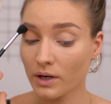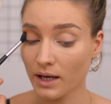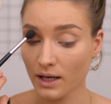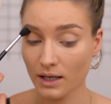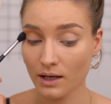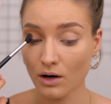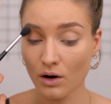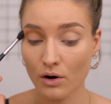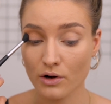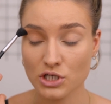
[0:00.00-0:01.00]
want any
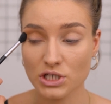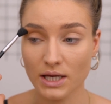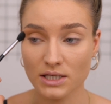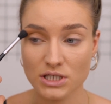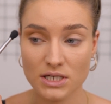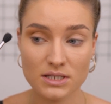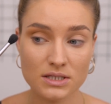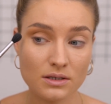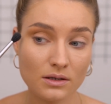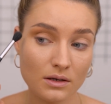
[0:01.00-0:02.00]
harsh
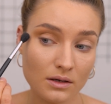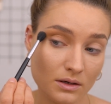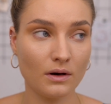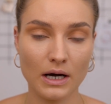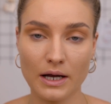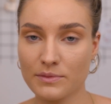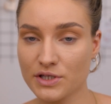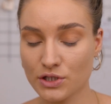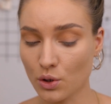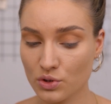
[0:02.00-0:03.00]
edges. I'm
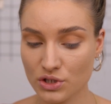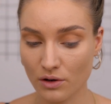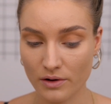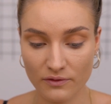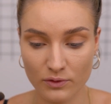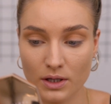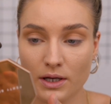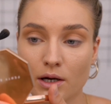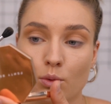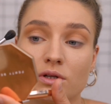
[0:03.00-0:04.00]
so sorry if you
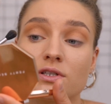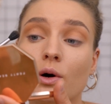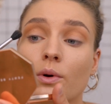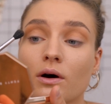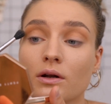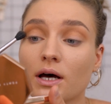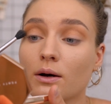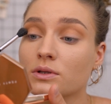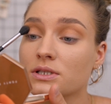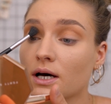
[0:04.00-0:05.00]
can hear what's going on
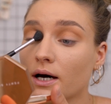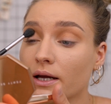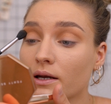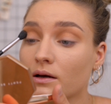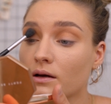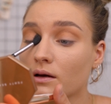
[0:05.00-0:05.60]
outside.